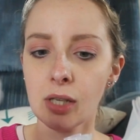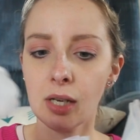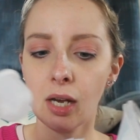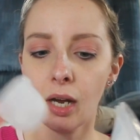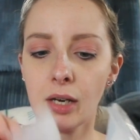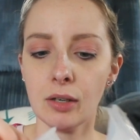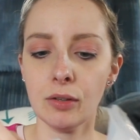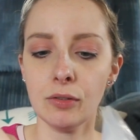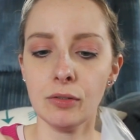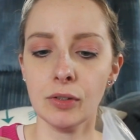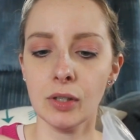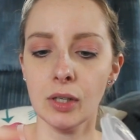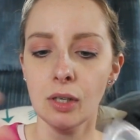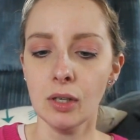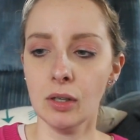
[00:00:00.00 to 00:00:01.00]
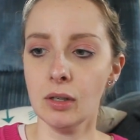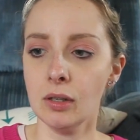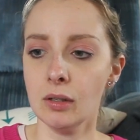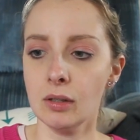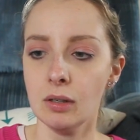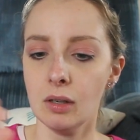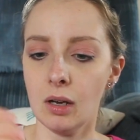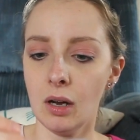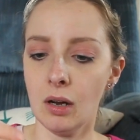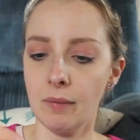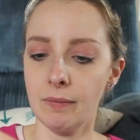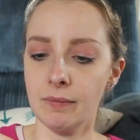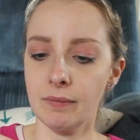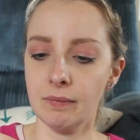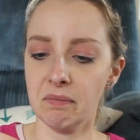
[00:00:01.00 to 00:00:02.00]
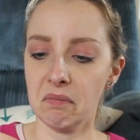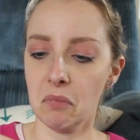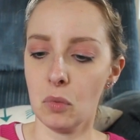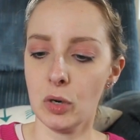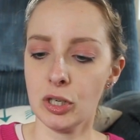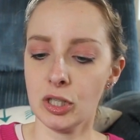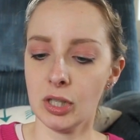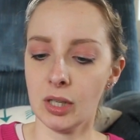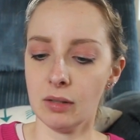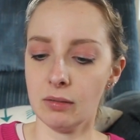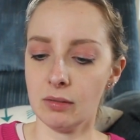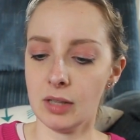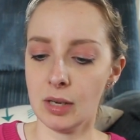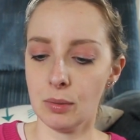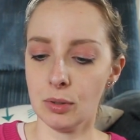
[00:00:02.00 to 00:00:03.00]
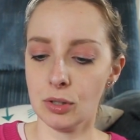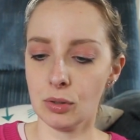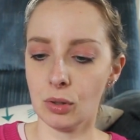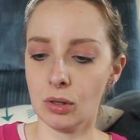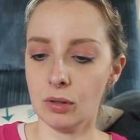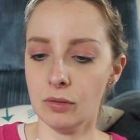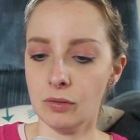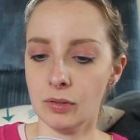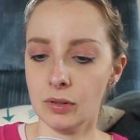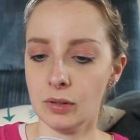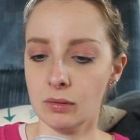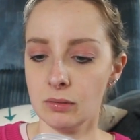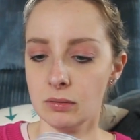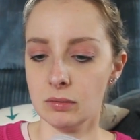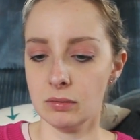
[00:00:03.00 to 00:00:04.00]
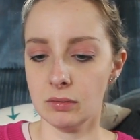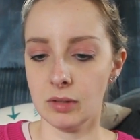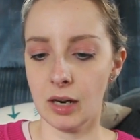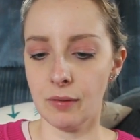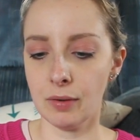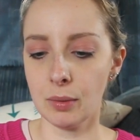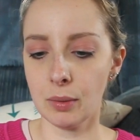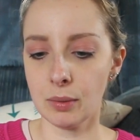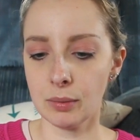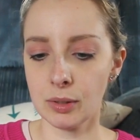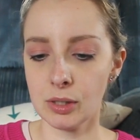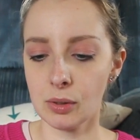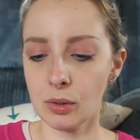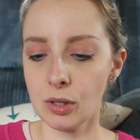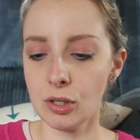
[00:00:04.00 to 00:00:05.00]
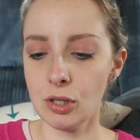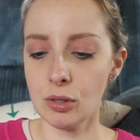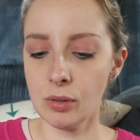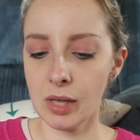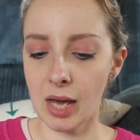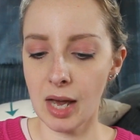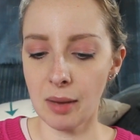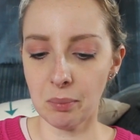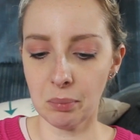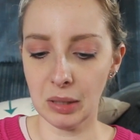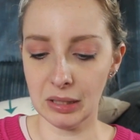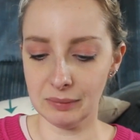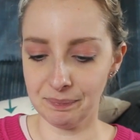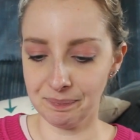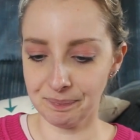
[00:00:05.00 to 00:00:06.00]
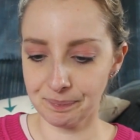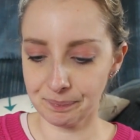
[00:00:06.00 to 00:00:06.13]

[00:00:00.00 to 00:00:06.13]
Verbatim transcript: I kind of um, wish that they would sort of, everyone would sort of do that, but